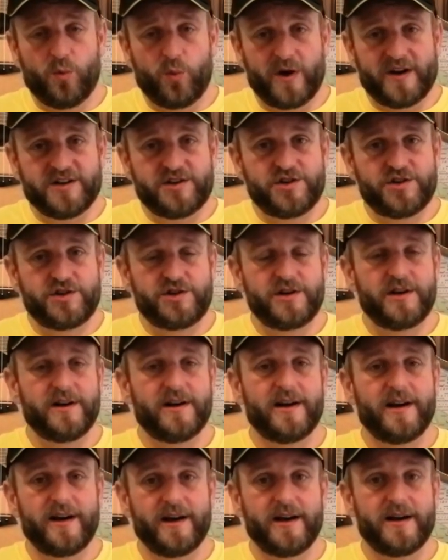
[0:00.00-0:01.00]
which
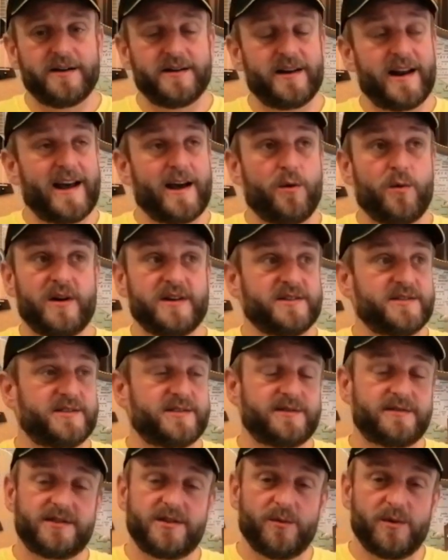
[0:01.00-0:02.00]
now
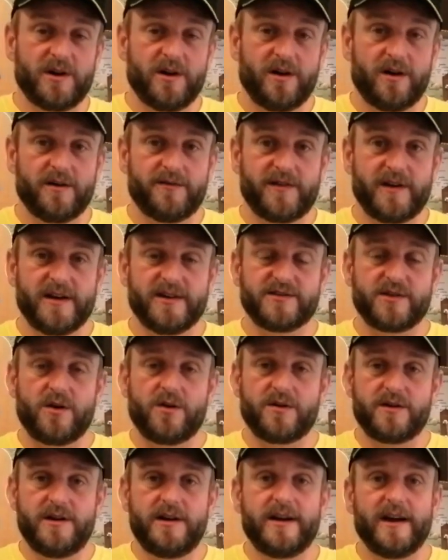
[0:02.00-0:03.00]
it's 2.5 years
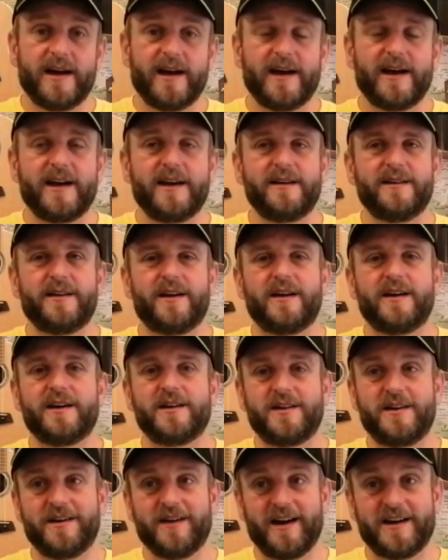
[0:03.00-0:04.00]
on, and
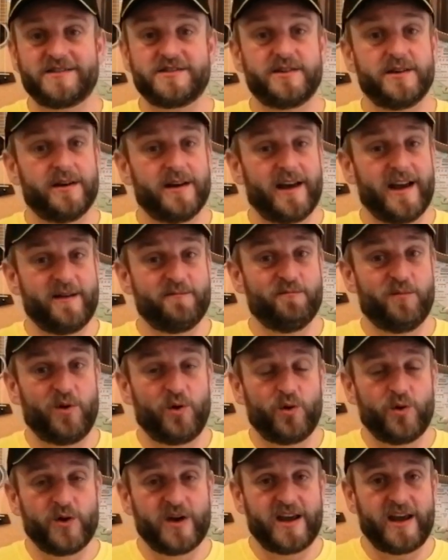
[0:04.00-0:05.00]
I had to
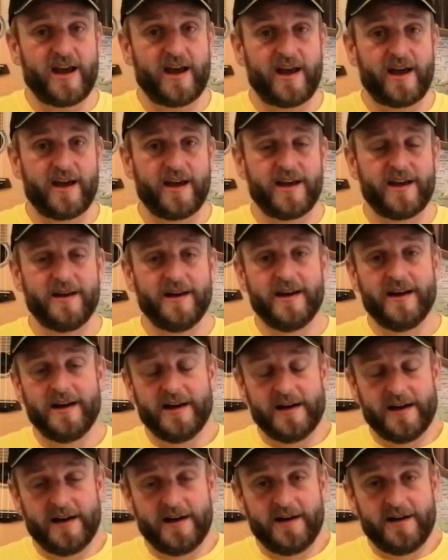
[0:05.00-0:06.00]
employ a
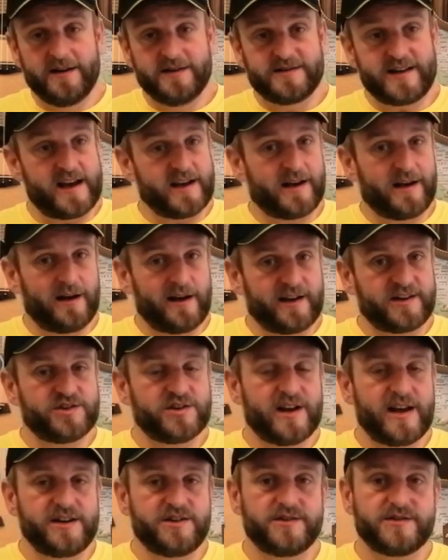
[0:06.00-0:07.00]
debt
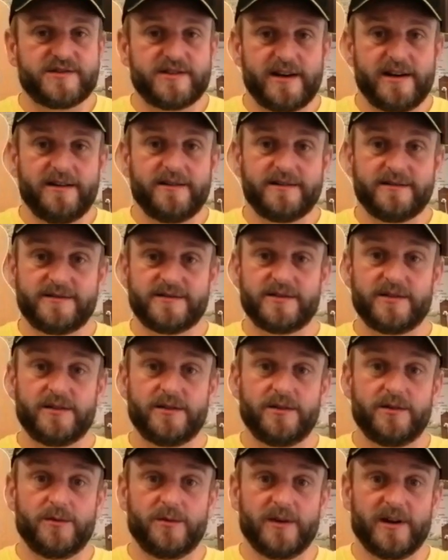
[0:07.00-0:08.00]
collection agency
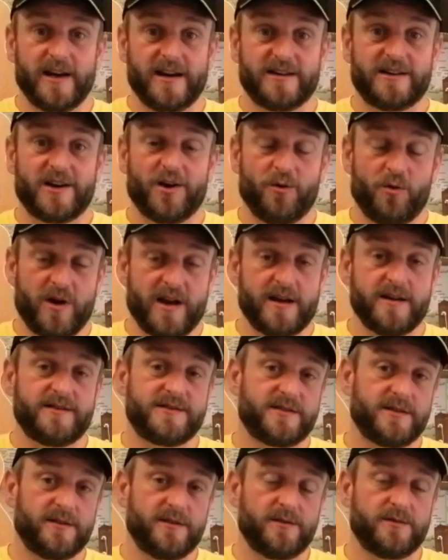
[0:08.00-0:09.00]
in Korea
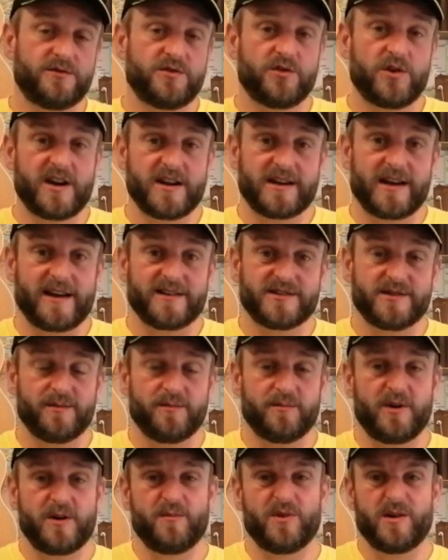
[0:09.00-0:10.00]
to try and get
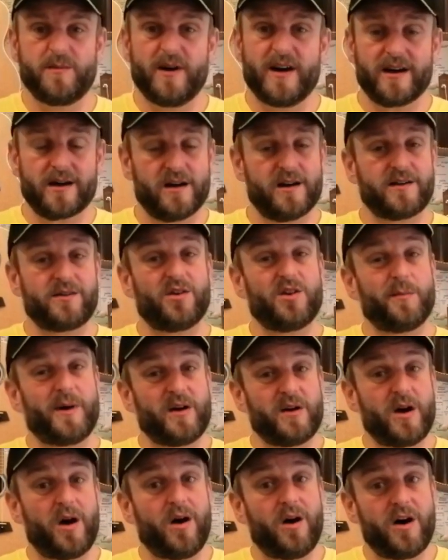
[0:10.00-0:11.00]
some of my money back. I got
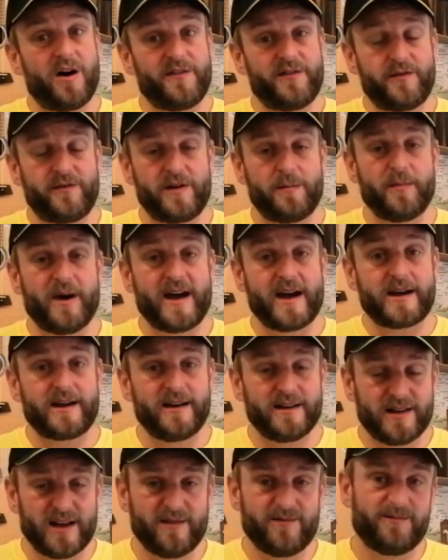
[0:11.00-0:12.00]
about half of it
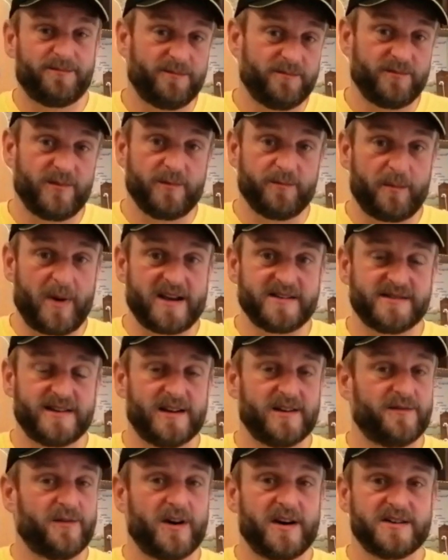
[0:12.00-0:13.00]
back, and they
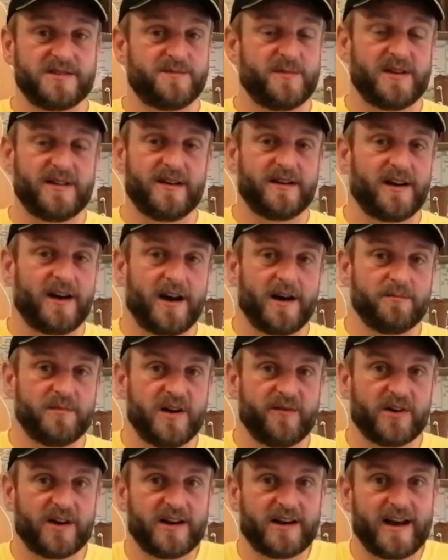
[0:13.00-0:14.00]
basically advised me that I'm
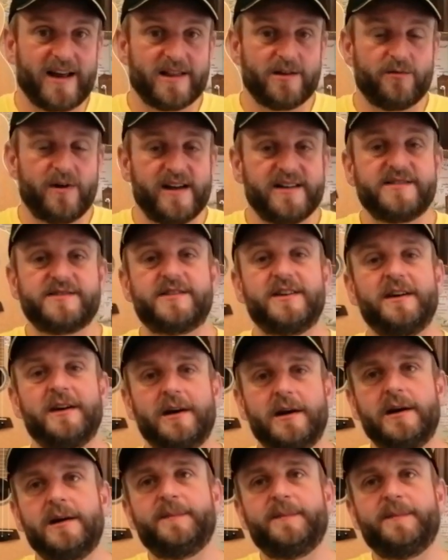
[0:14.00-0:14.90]
never going to get the rest.